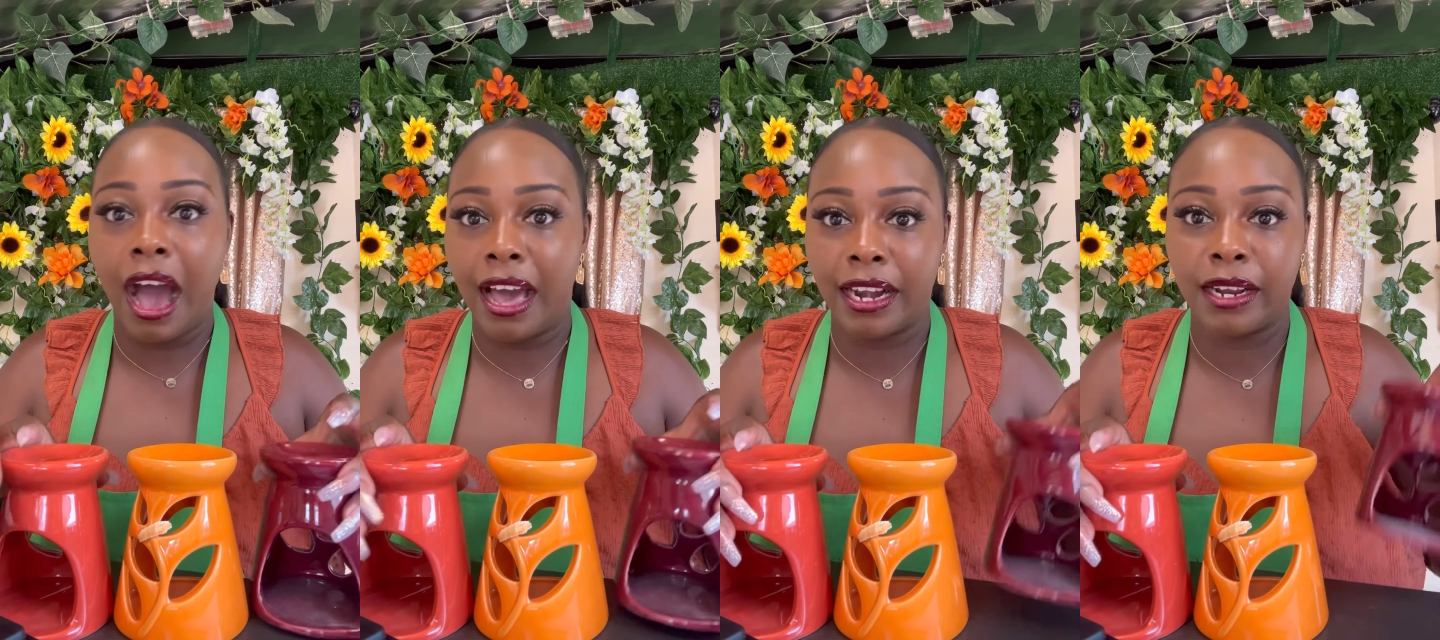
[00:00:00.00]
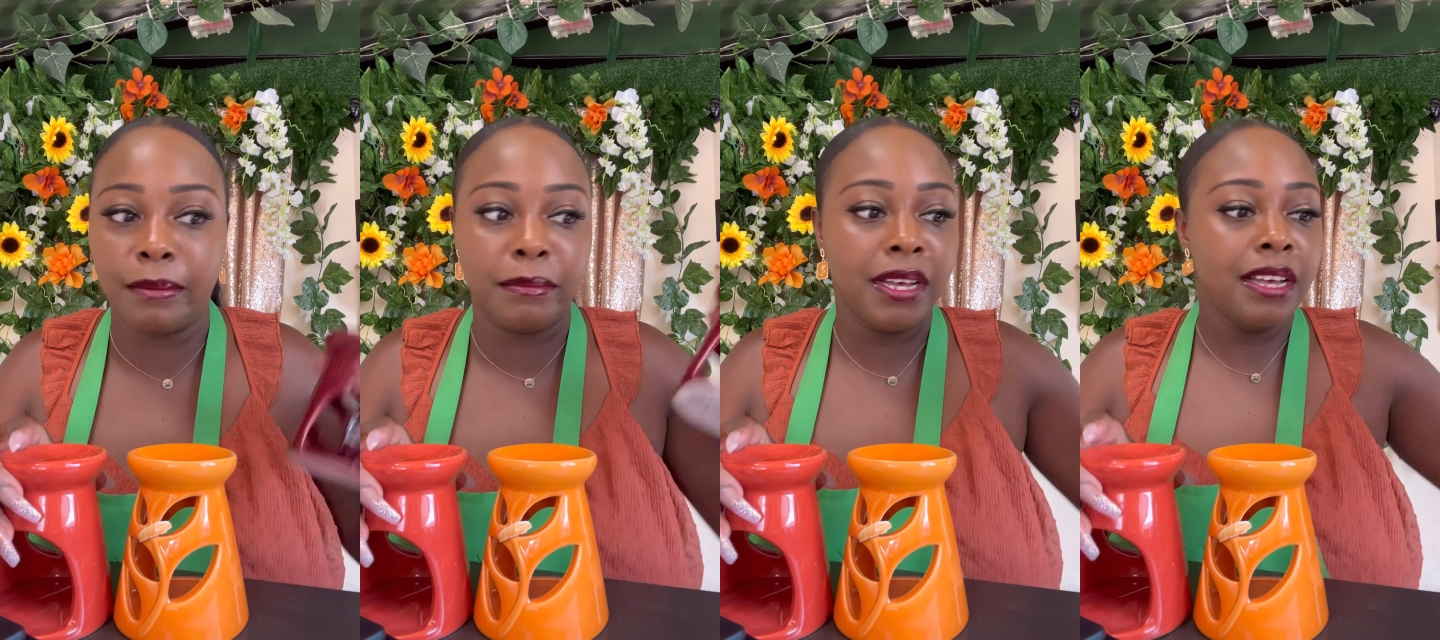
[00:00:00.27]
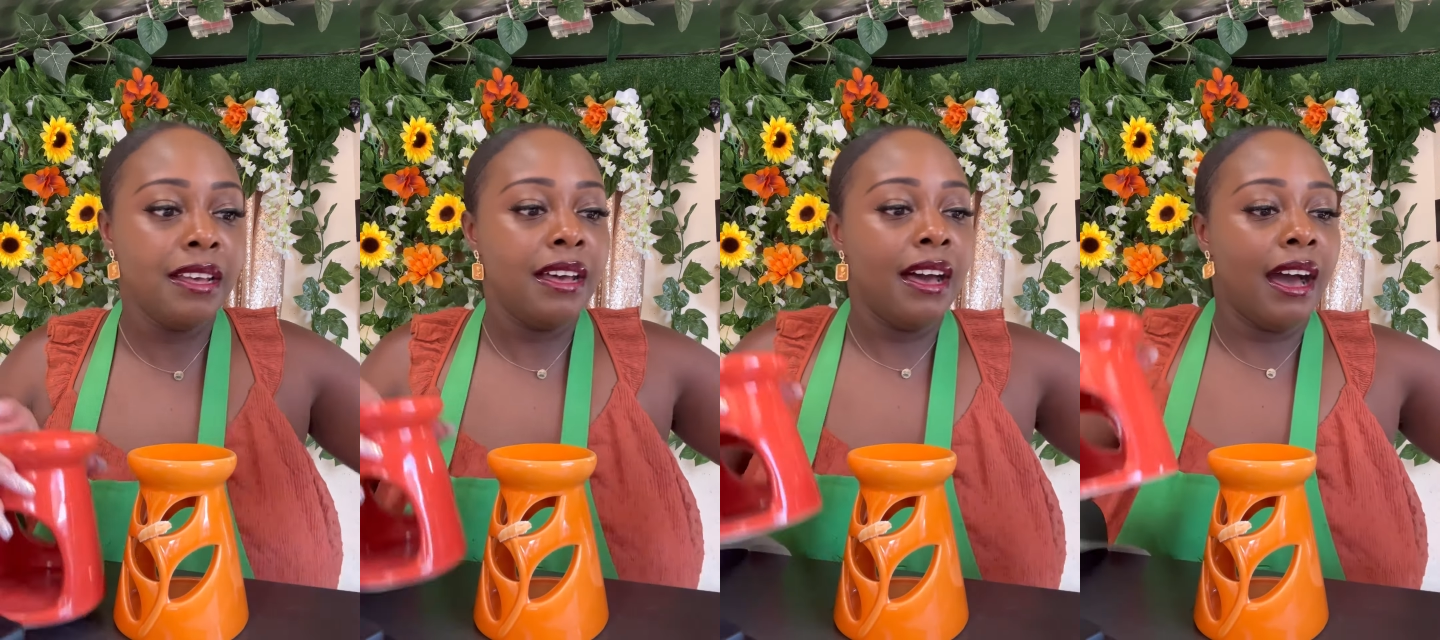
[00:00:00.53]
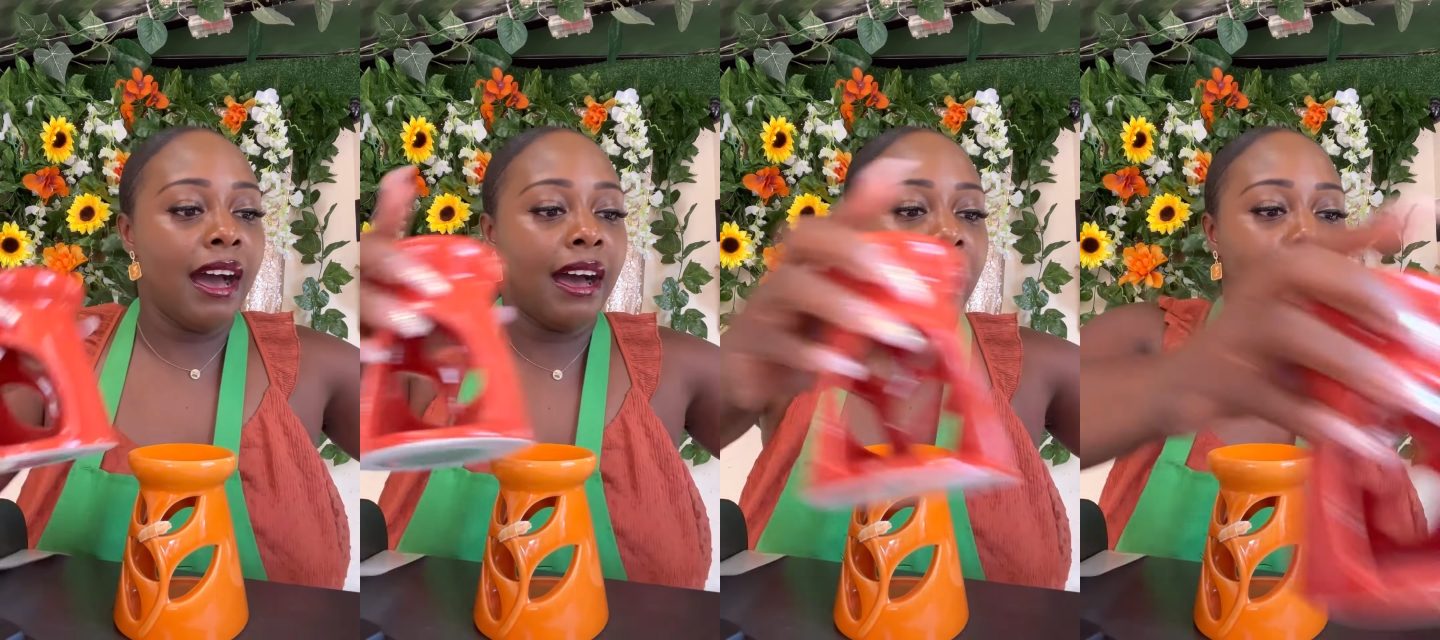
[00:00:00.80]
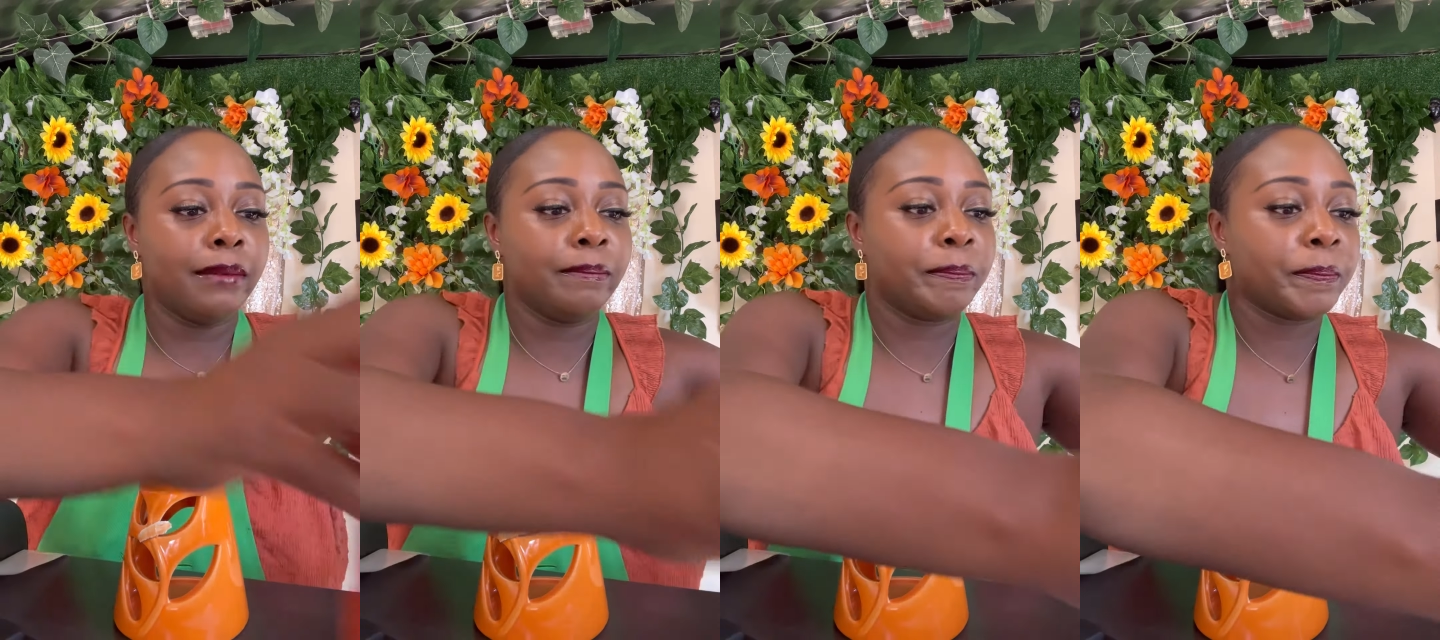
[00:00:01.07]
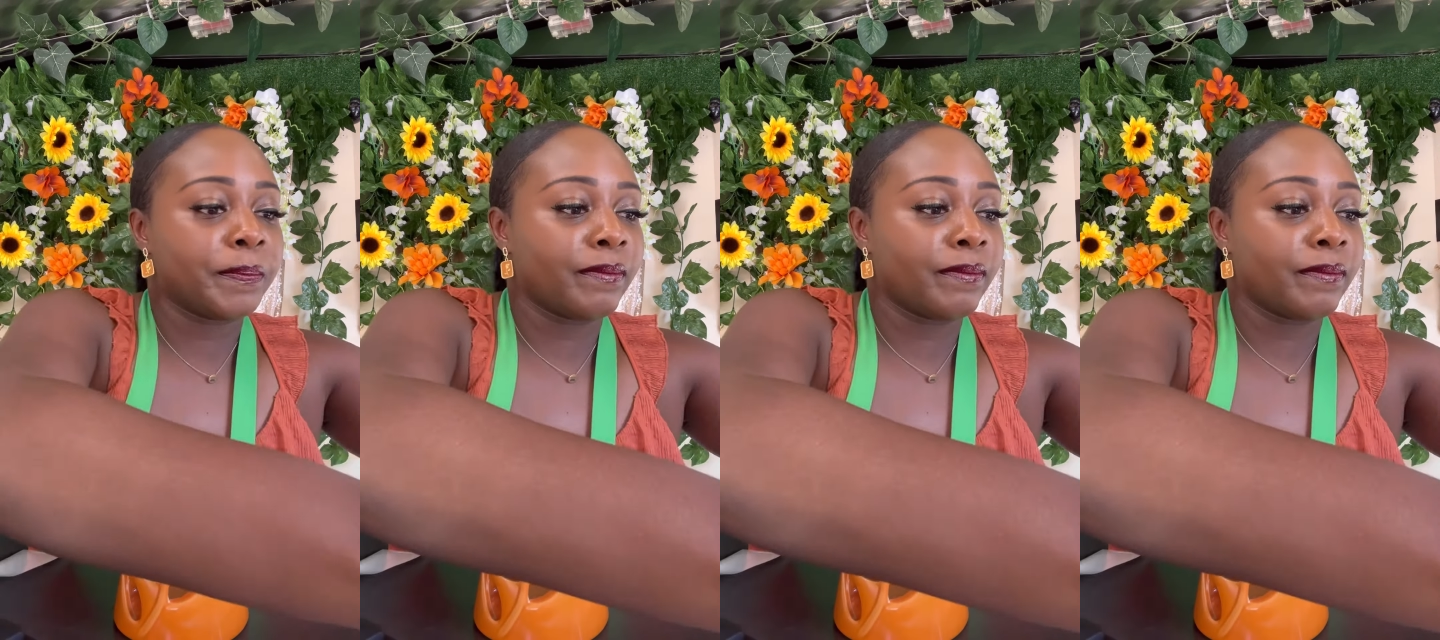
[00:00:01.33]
autumn um,